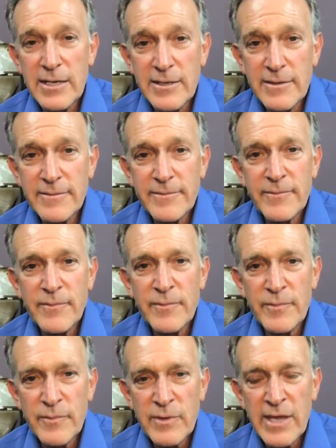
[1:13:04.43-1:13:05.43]
uh,
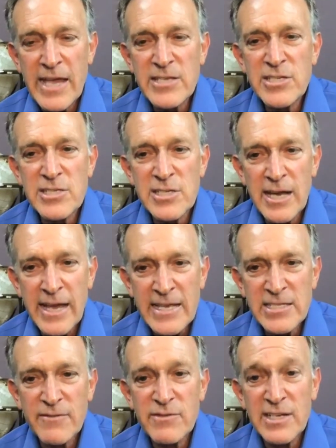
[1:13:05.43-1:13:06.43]
cases
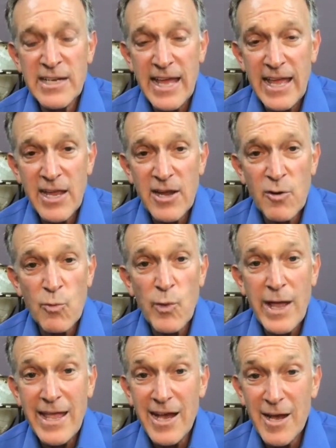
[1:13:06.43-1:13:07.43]
as of today are
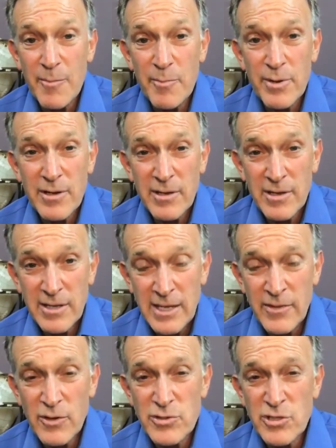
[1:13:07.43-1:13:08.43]
way up
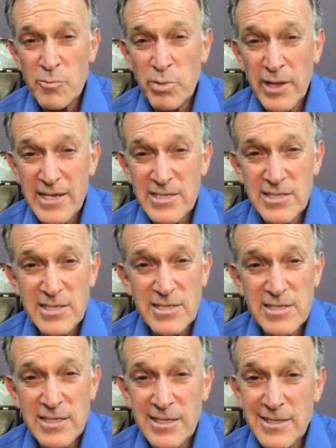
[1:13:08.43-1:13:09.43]
in those two
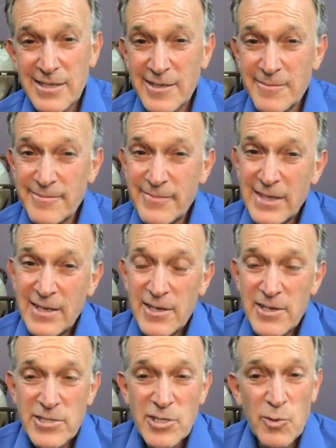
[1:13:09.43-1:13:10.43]
places and um,
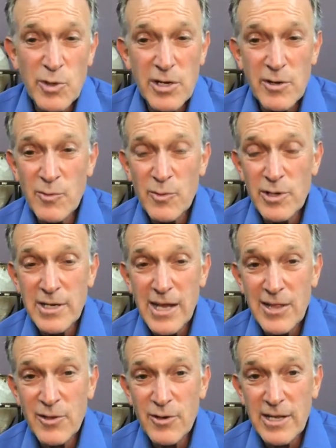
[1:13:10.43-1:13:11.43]
so we're we're
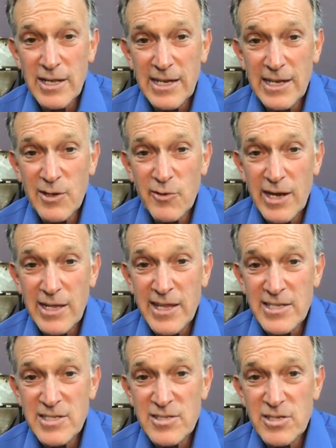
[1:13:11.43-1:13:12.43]
not learning any great
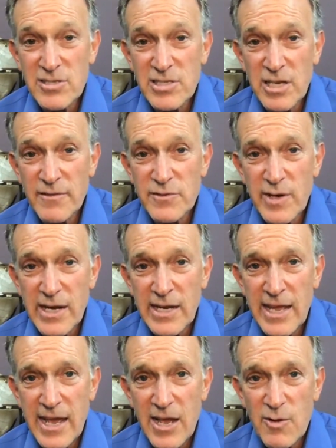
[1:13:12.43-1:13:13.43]
lessons ourselves right
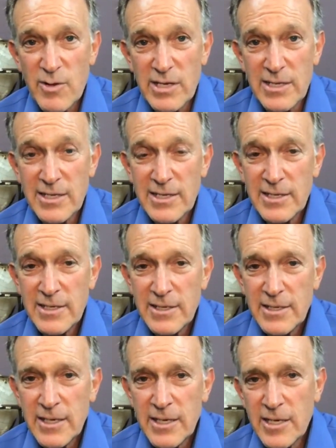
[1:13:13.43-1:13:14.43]
now, and
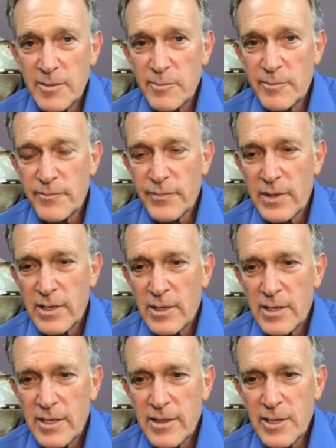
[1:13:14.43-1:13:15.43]
um,
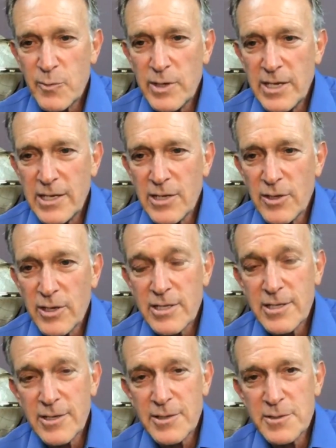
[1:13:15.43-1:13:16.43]
I think we need to look
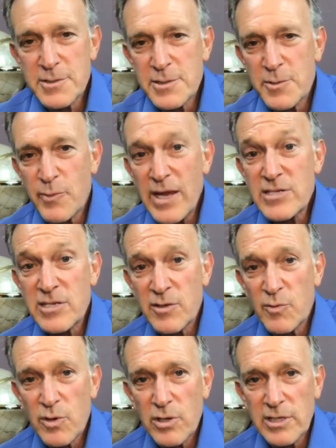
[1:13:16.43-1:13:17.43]
to the rest of the
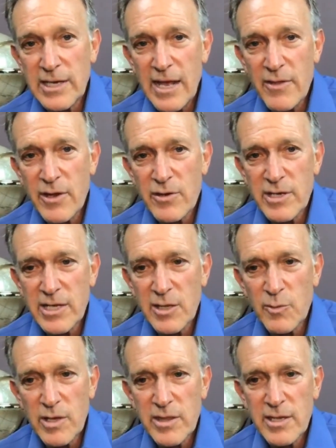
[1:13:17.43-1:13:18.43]
world and how they're
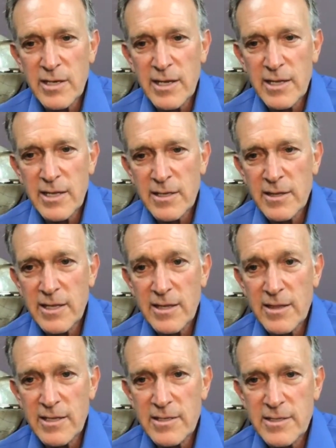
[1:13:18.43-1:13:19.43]
dealing with it. And I,
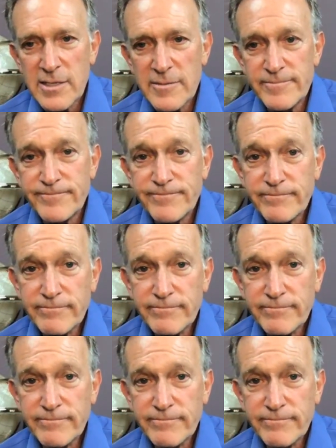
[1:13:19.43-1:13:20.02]
think that um,